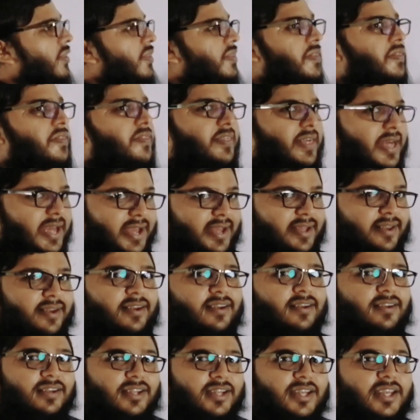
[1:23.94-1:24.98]

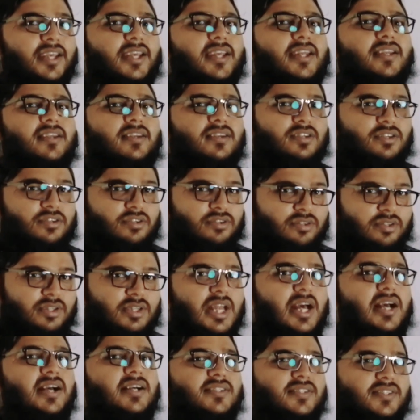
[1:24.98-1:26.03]
then it
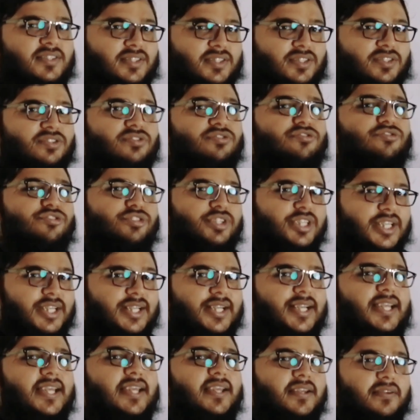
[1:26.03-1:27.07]
does
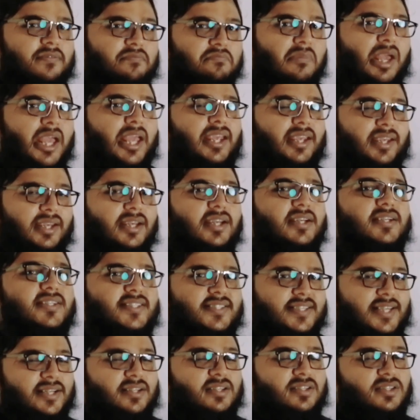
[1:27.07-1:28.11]
really make
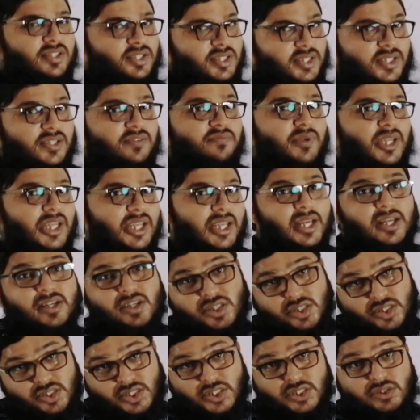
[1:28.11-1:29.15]
sense to me
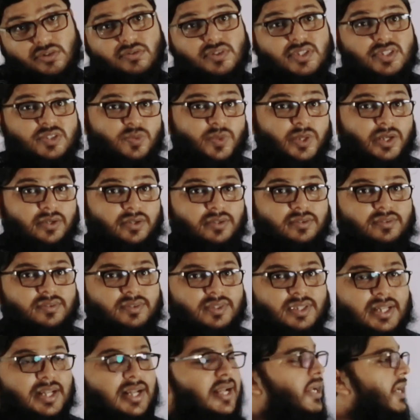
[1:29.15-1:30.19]
and to you as well.
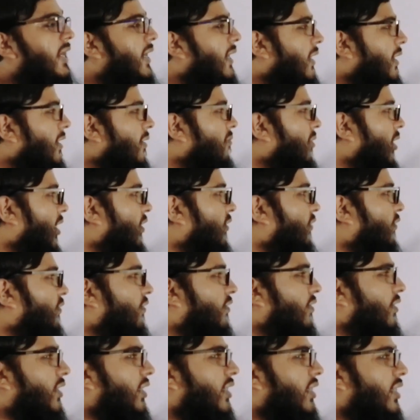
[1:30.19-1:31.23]

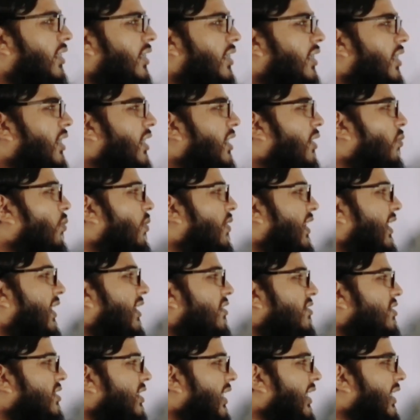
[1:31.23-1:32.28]
Because
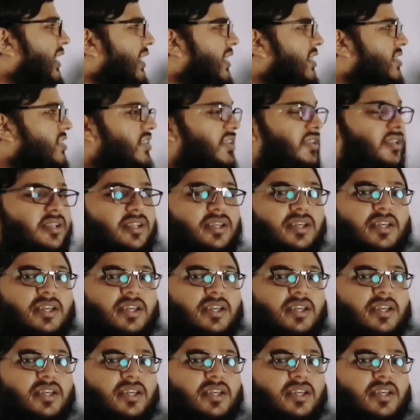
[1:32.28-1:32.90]
without eat,